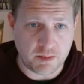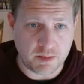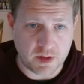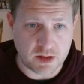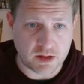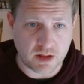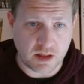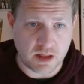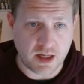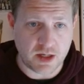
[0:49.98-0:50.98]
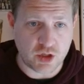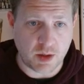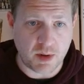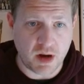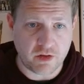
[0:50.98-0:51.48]
This little
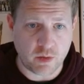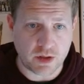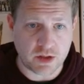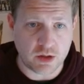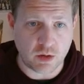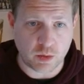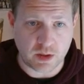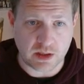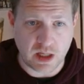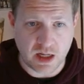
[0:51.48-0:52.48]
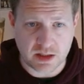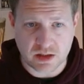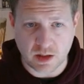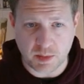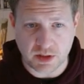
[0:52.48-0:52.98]
jump off, 1, 2, 3 lines,
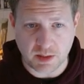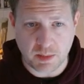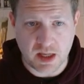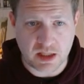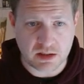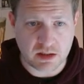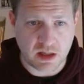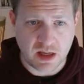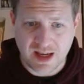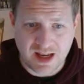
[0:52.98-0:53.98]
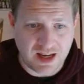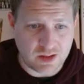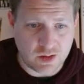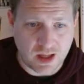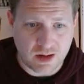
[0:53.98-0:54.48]
start building a base. I
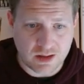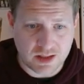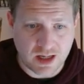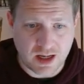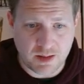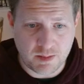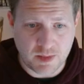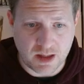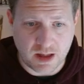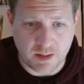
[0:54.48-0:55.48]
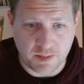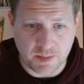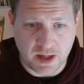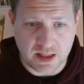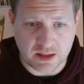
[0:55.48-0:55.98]
do that all the time.
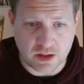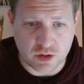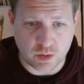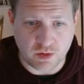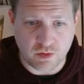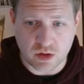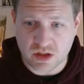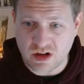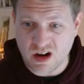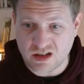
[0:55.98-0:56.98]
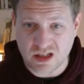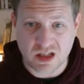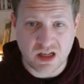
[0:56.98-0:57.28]
I like this 3-4 start.